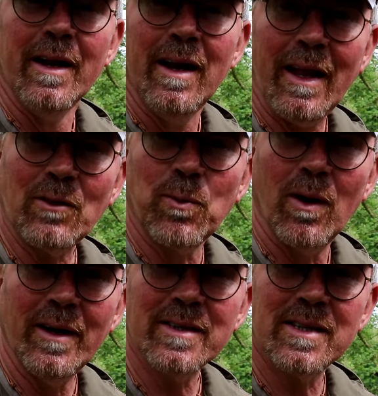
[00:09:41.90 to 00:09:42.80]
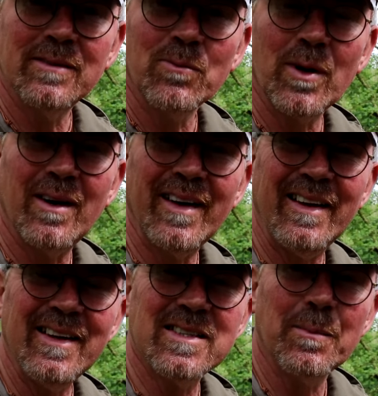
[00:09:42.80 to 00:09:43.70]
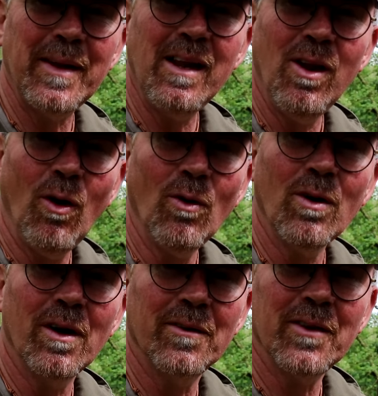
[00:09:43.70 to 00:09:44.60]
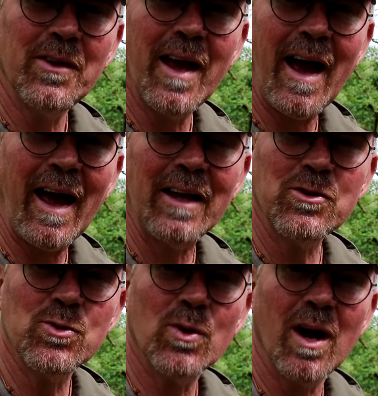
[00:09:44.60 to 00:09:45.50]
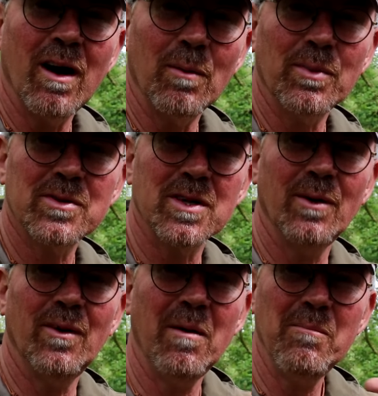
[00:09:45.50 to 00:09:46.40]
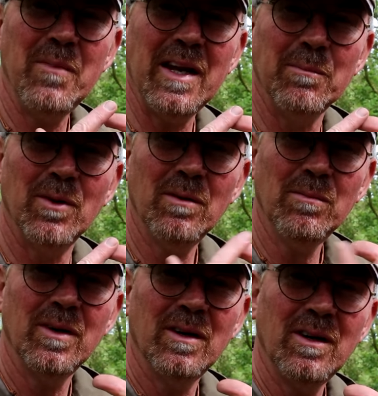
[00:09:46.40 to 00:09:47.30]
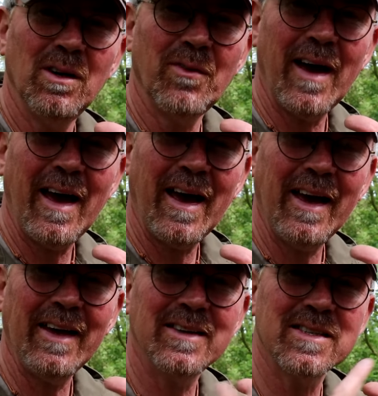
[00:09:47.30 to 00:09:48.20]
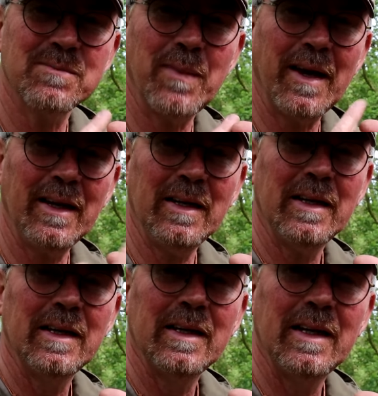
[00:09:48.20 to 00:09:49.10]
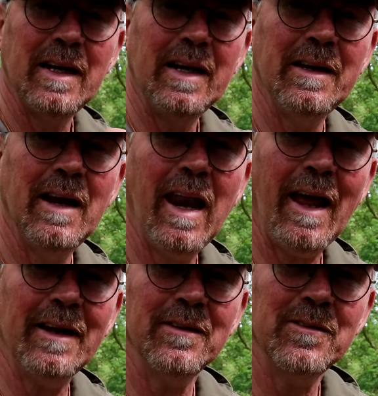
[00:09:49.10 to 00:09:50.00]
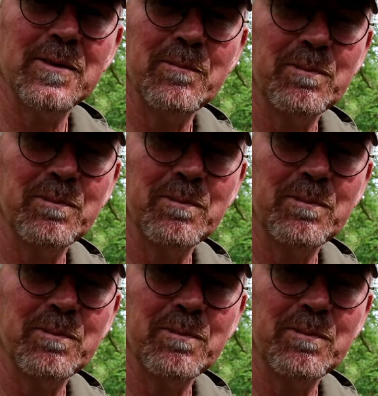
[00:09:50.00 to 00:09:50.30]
Lengthwise, well, it needs to be longer than your actual cup, so a minimum of a hand span in length.